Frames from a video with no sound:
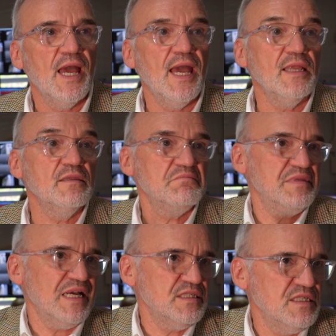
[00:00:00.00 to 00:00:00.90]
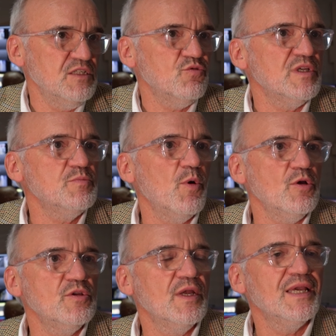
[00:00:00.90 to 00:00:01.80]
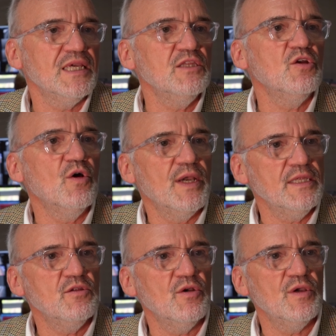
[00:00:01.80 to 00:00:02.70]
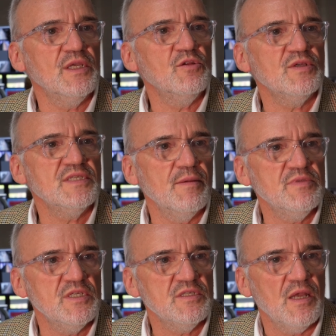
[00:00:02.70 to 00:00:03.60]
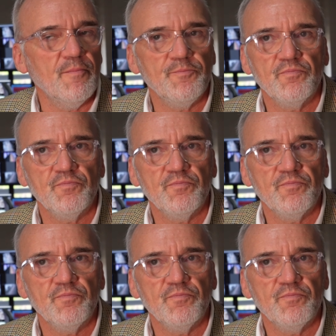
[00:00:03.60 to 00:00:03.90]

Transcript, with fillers: and taxi transport in the, in the, in the same system.